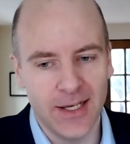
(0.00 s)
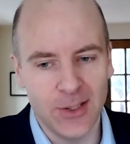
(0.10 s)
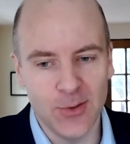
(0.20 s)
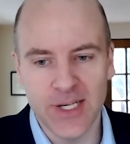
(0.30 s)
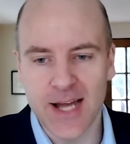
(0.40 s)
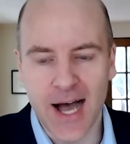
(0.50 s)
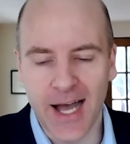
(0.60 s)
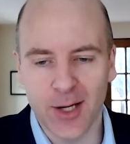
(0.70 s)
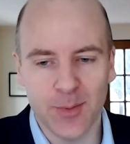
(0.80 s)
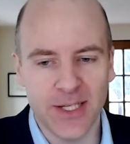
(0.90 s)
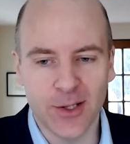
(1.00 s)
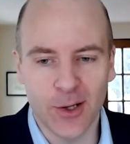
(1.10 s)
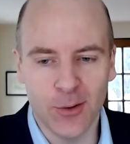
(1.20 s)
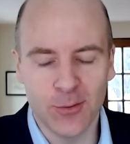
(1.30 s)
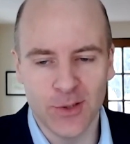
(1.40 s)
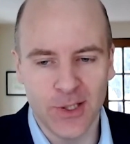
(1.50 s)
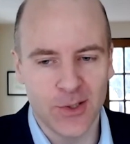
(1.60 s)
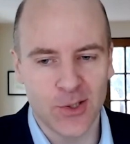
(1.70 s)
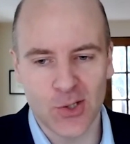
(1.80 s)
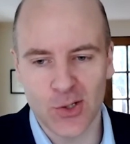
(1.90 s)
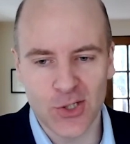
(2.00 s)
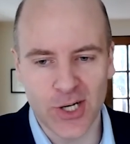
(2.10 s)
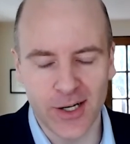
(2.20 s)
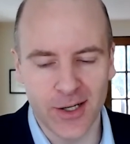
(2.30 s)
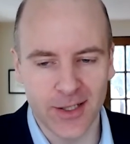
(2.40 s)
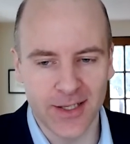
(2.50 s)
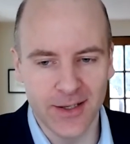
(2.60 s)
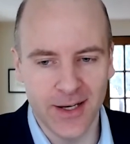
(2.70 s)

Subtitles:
You didn't hire me to go search our